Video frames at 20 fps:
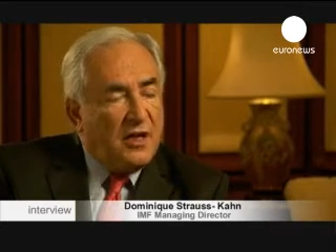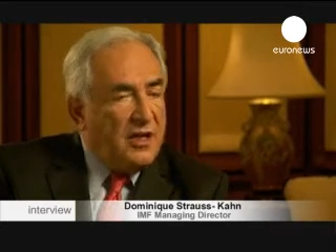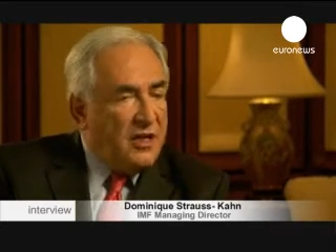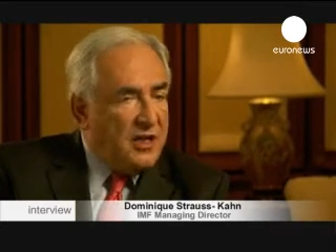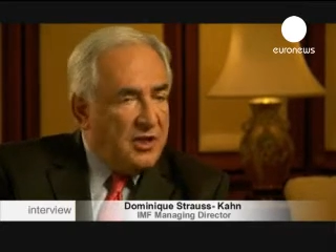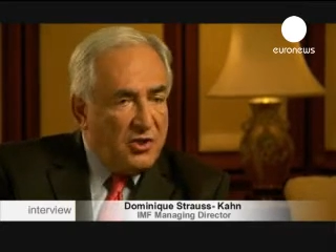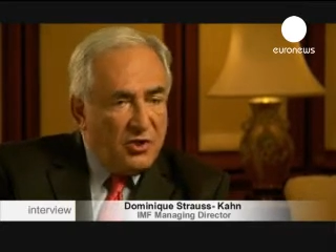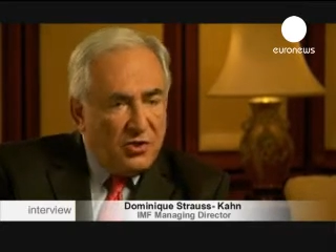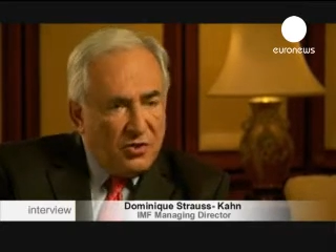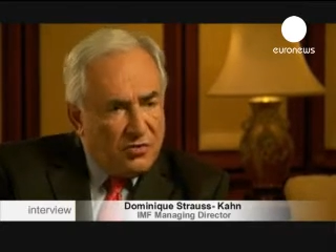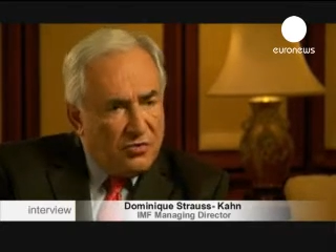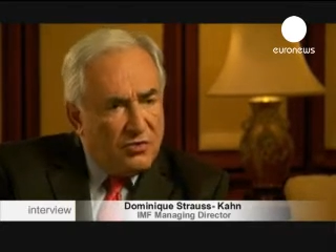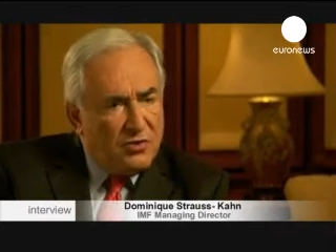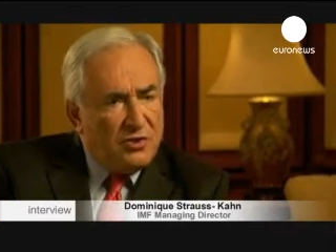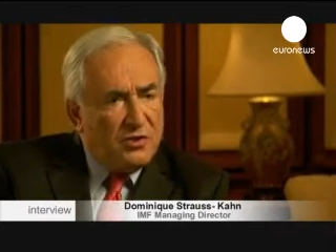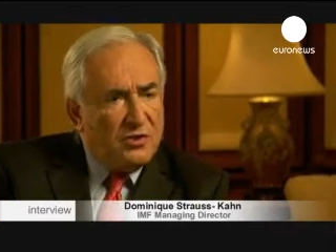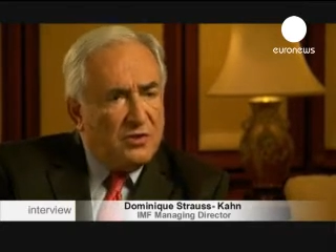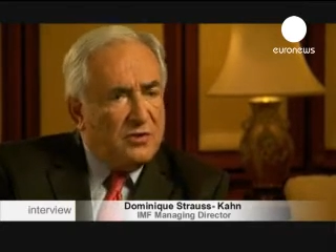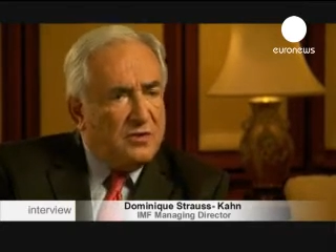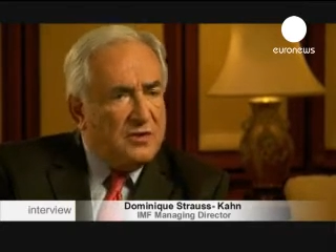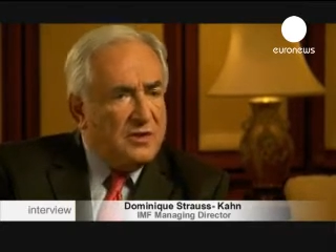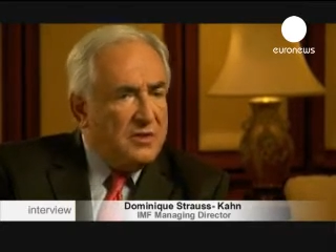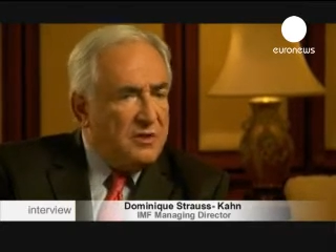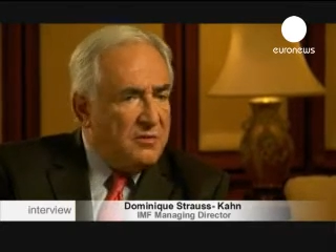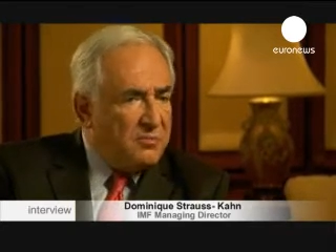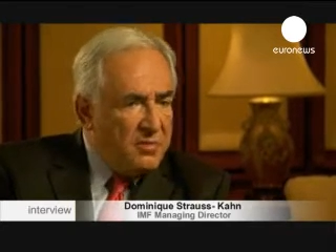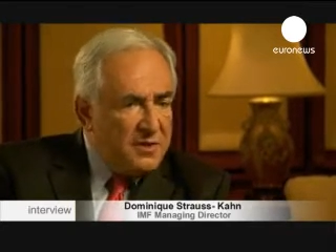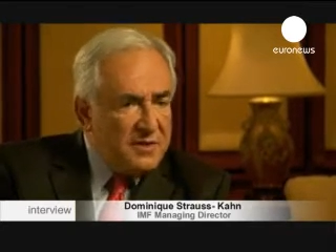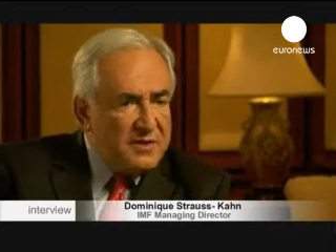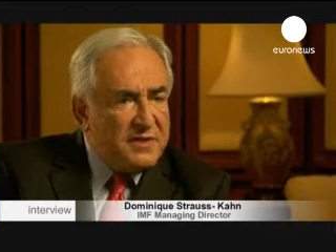in the unions, in
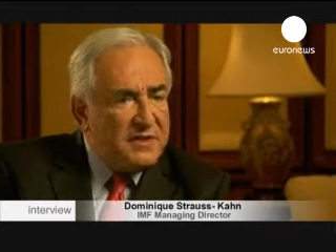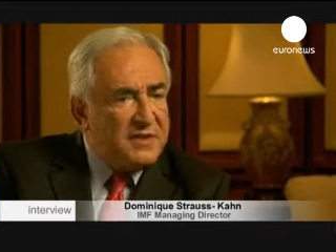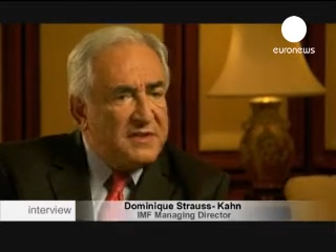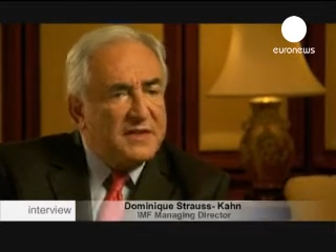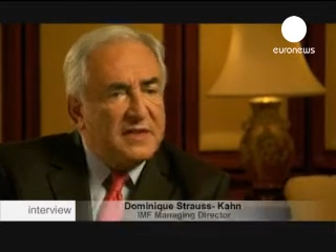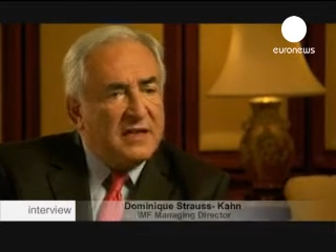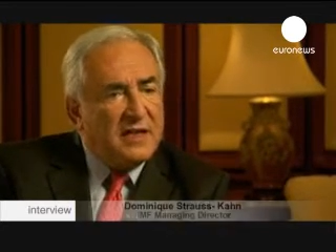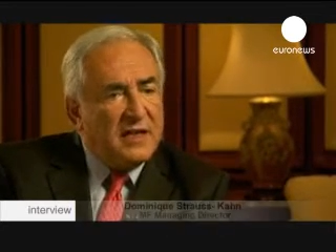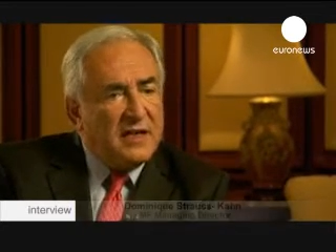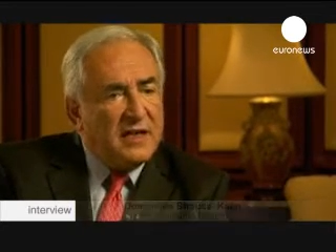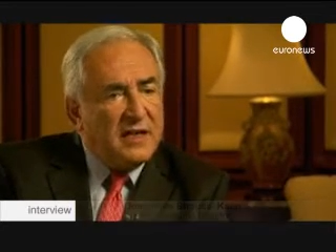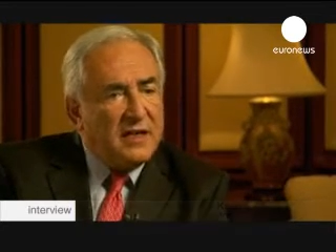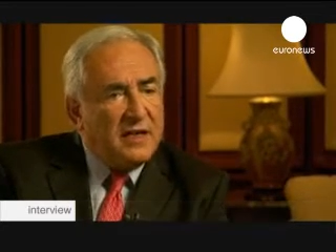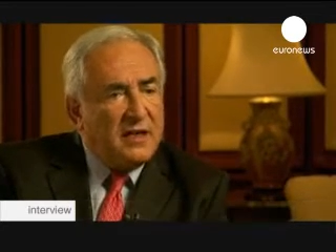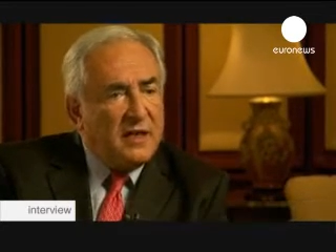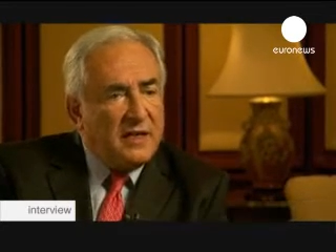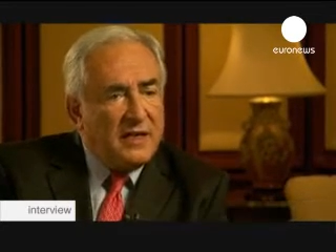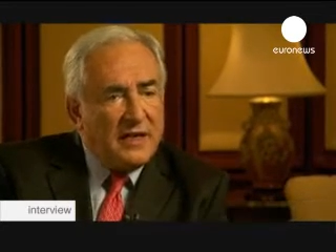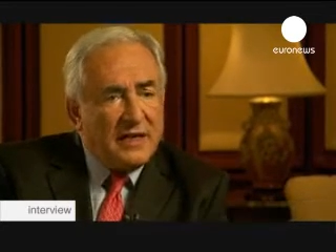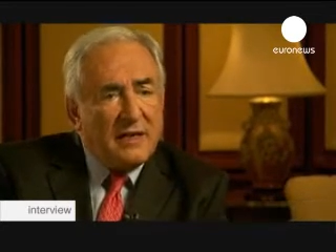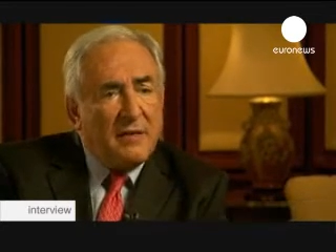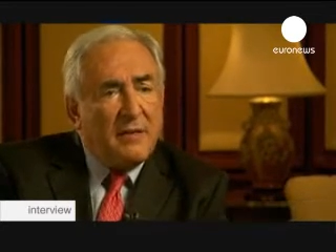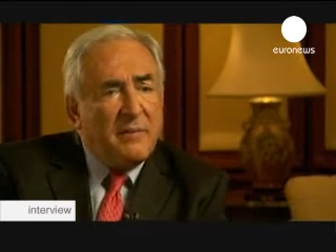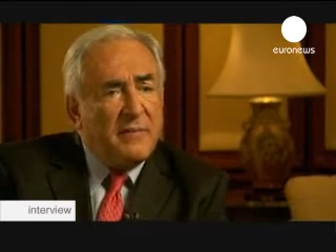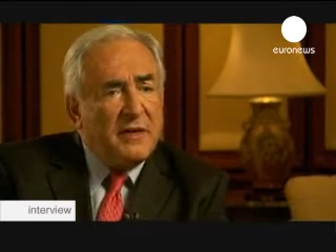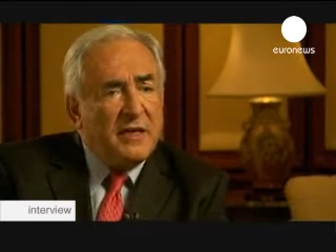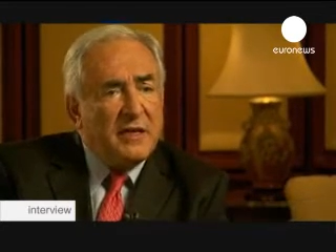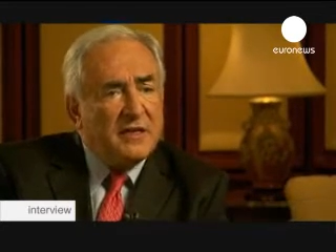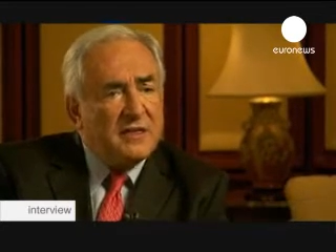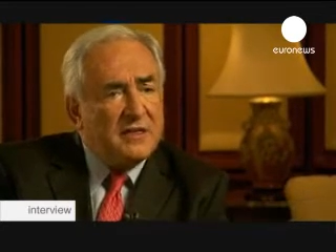the business side,
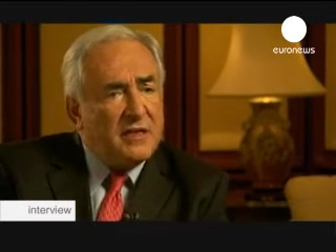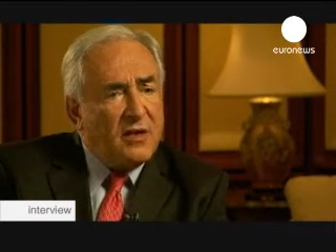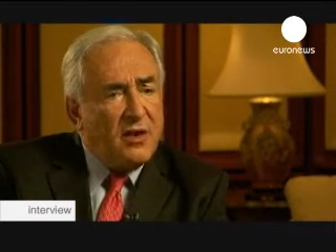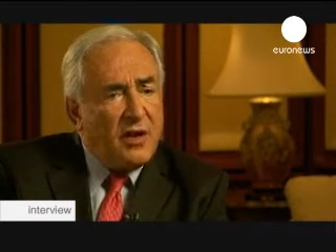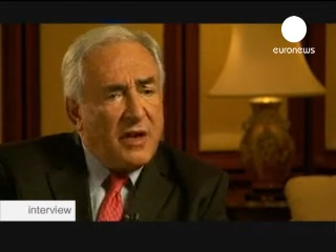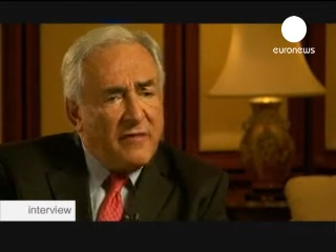academics,